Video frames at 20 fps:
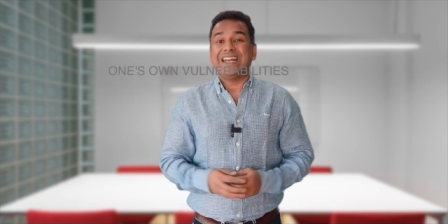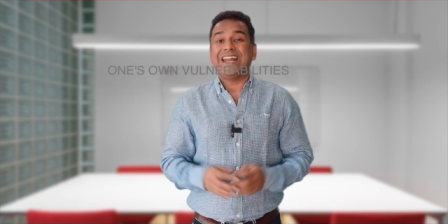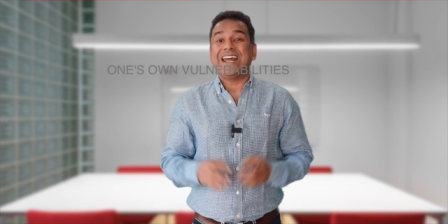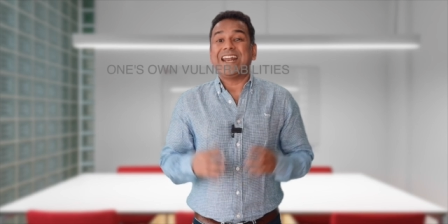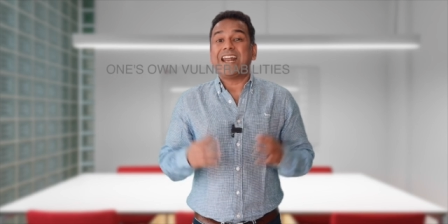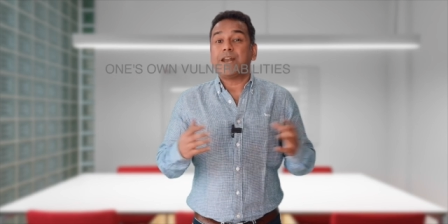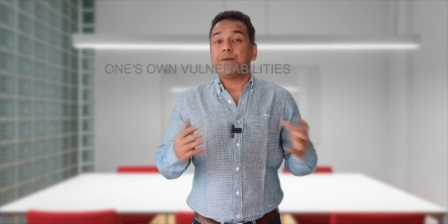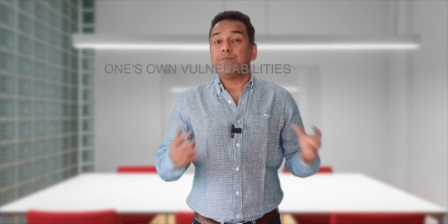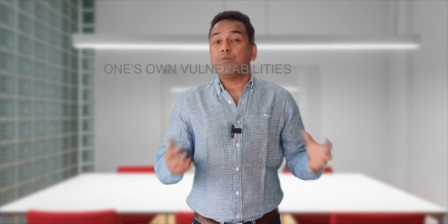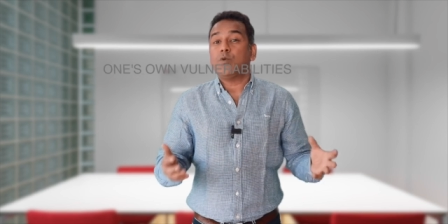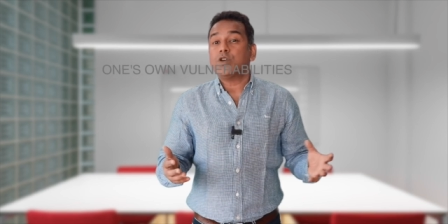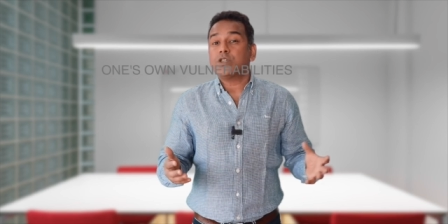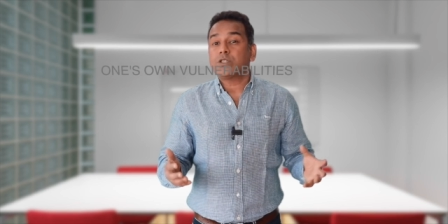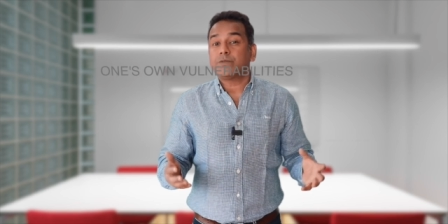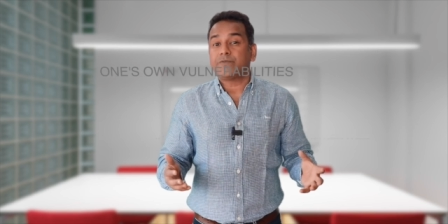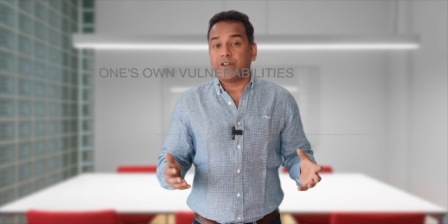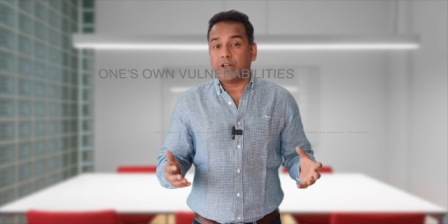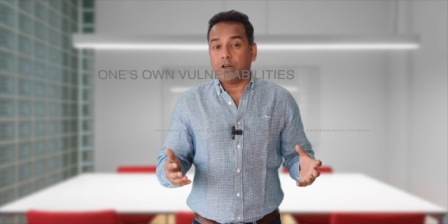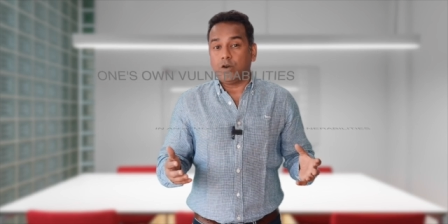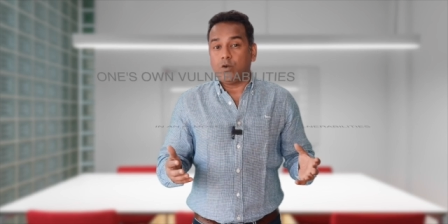in an
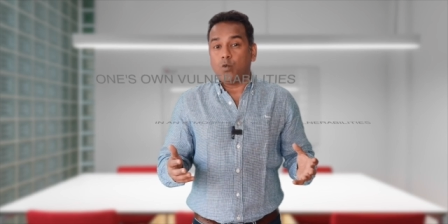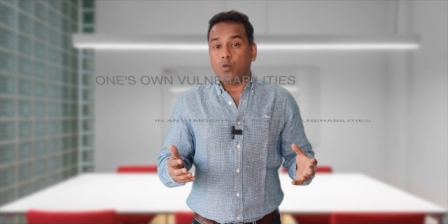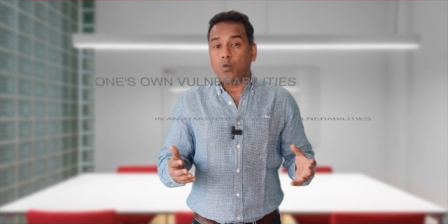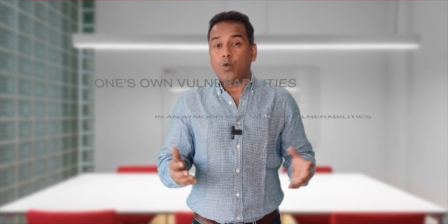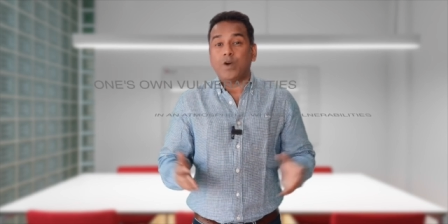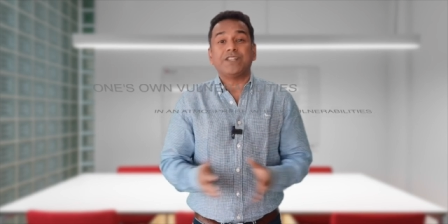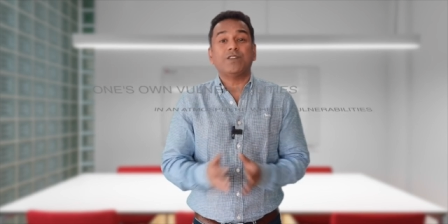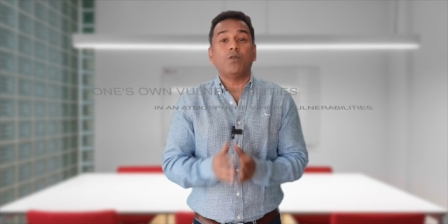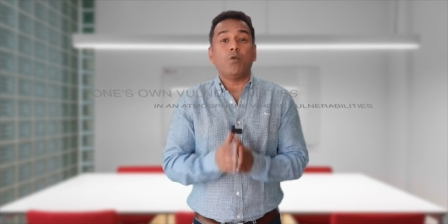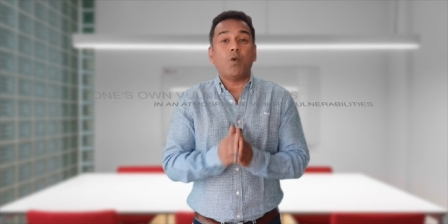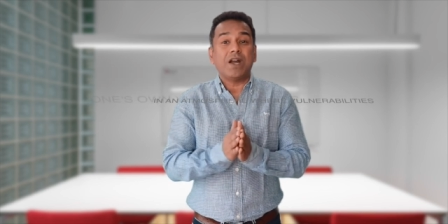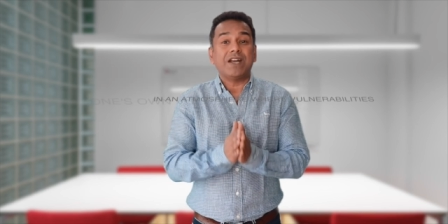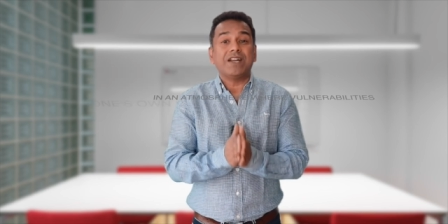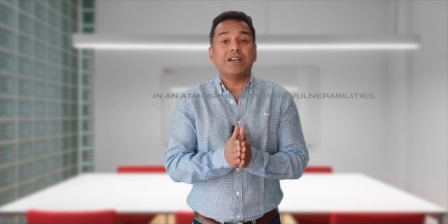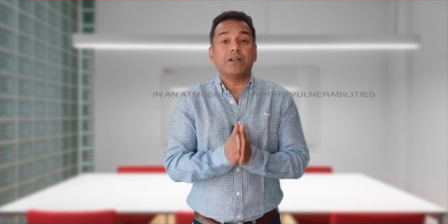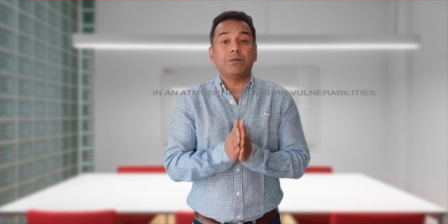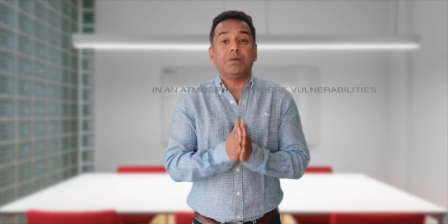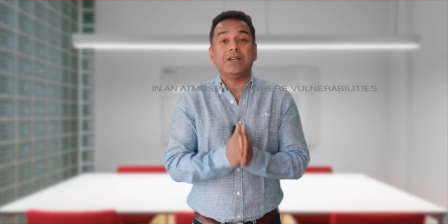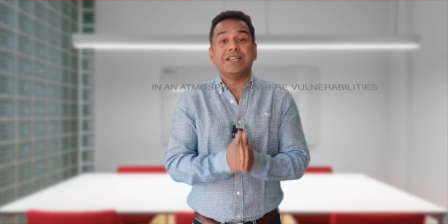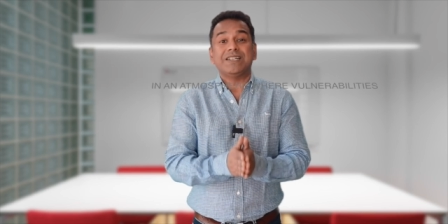atmosphere where the
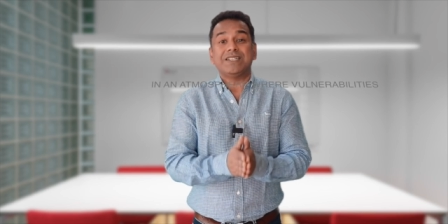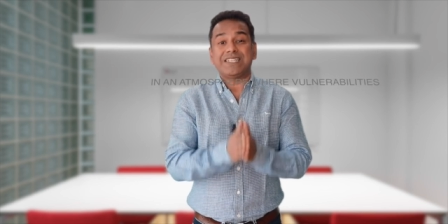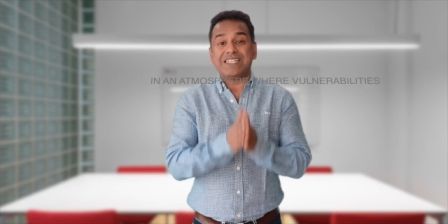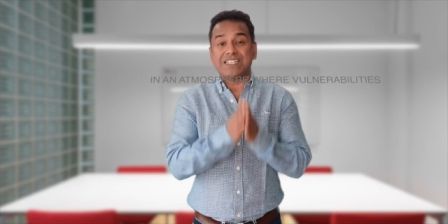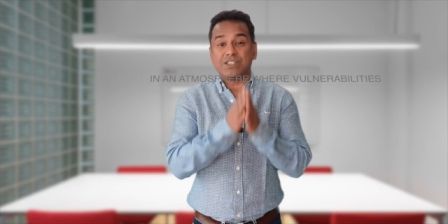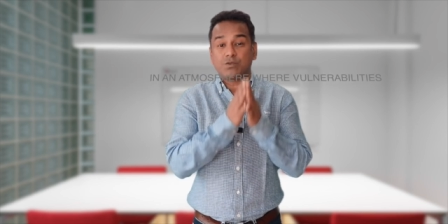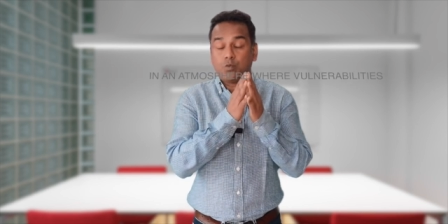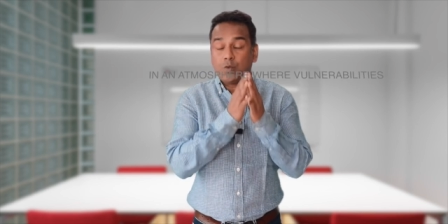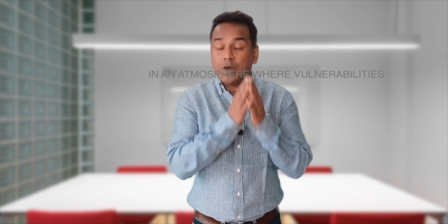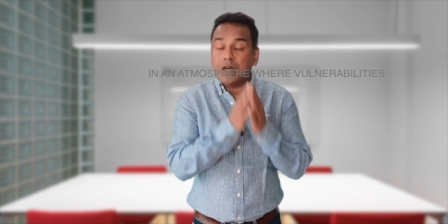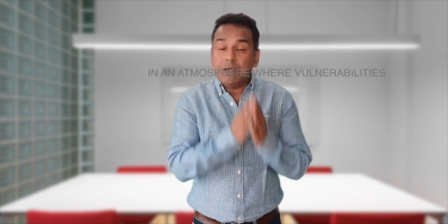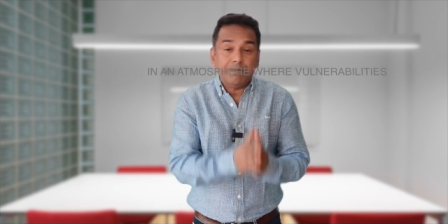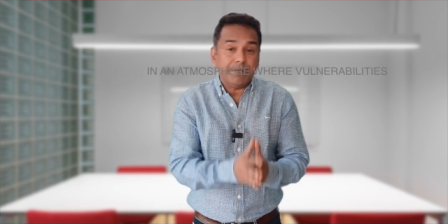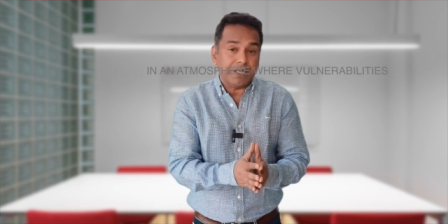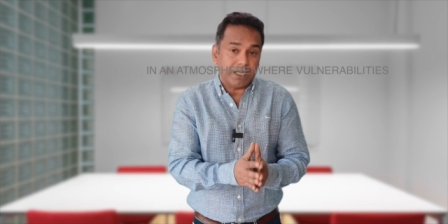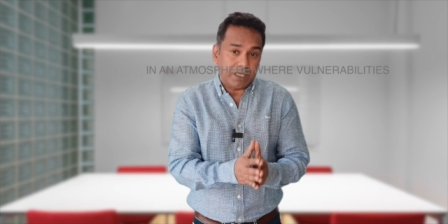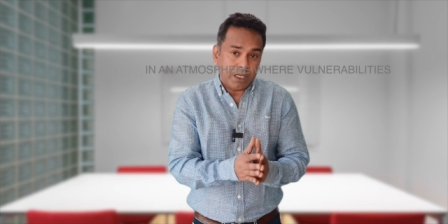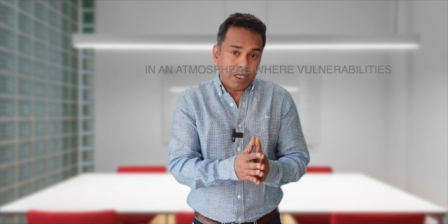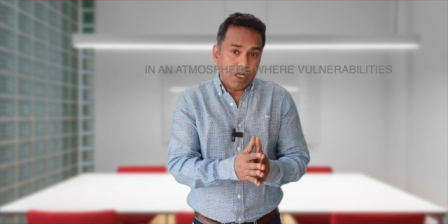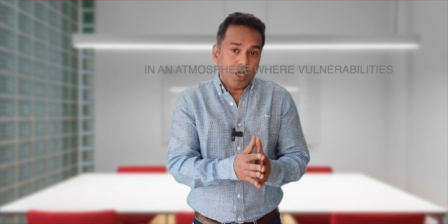vulnerabilities will
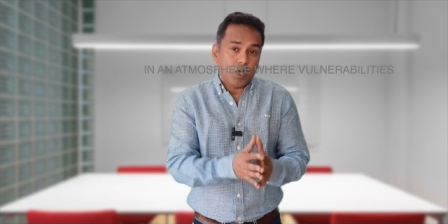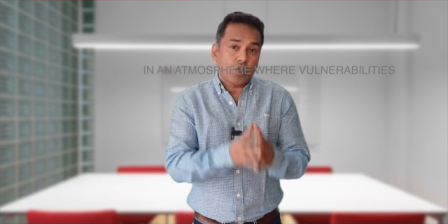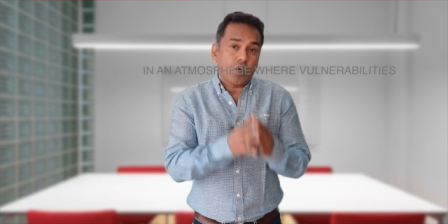be